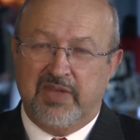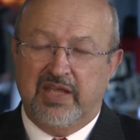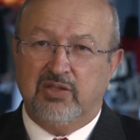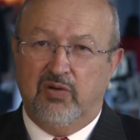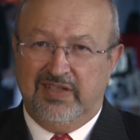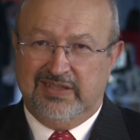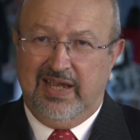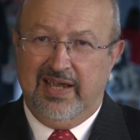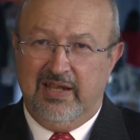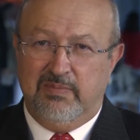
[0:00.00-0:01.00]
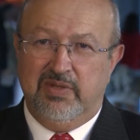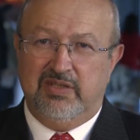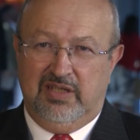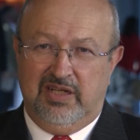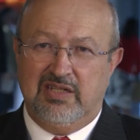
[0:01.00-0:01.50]
And over
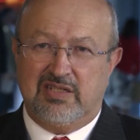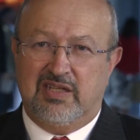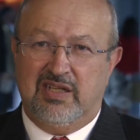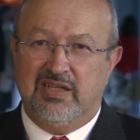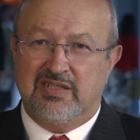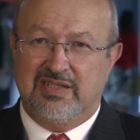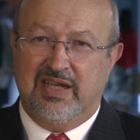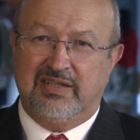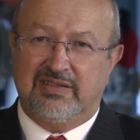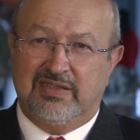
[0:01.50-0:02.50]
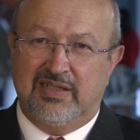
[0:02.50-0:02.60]
time, the risk is that